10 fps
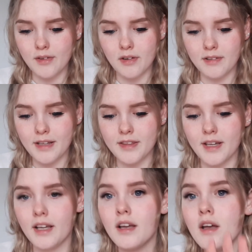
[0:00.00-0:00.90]
or
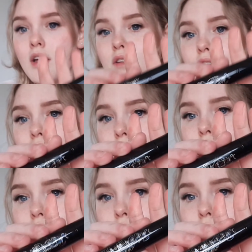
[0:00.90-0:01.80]
anything, so I've
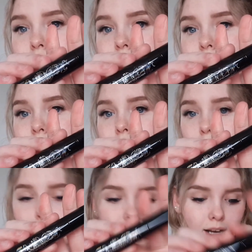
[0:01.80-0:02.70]
just used this
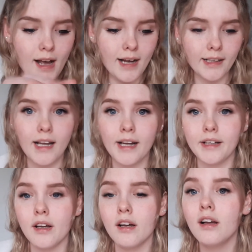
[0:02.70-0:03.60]
little black
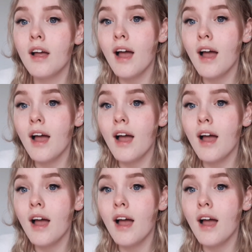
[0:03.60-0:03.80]
eyeliner.